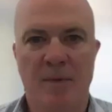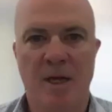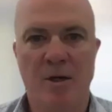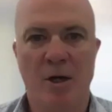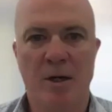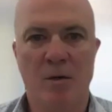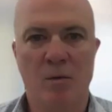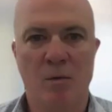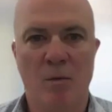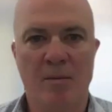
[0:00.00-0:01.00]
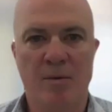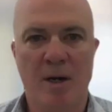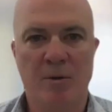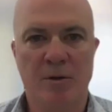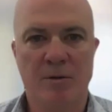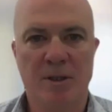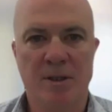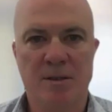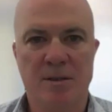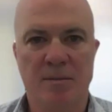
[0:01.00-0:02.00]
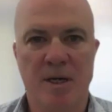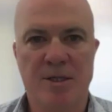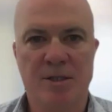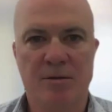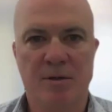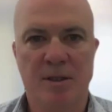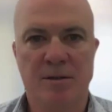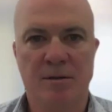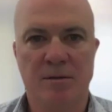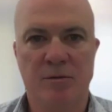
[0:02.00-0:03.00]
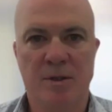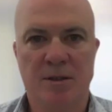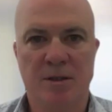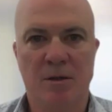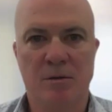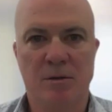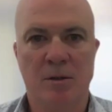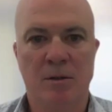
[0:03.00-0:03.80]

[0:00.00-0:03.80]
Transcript: And noting Wayne Bramwell is the managing director of Westgold.